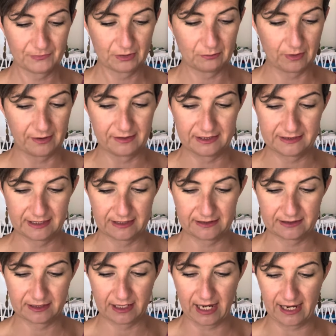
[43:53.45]
Where is
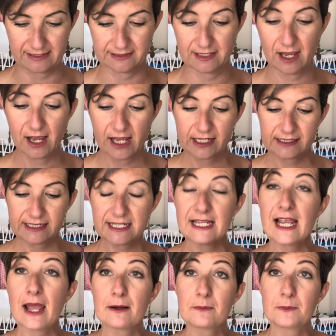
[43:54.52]
it? Yes,
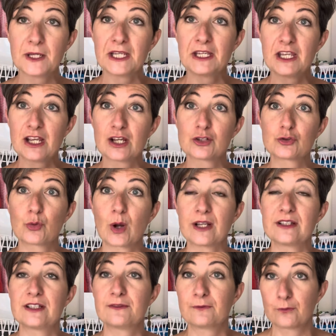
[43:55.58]
TNP year
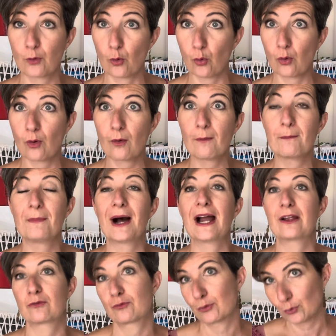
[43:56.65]
24 by
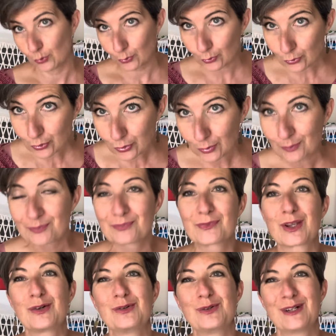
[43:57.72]
Ruth
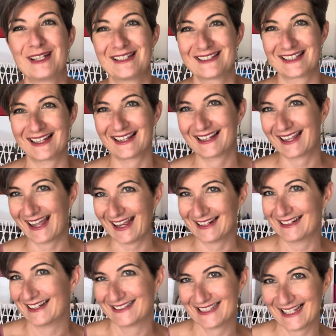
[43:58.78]
who is again,
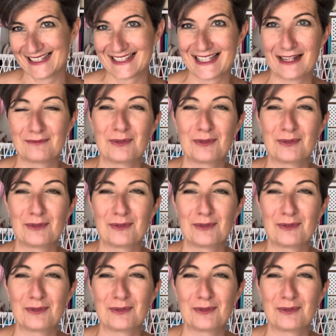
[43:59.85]
as I said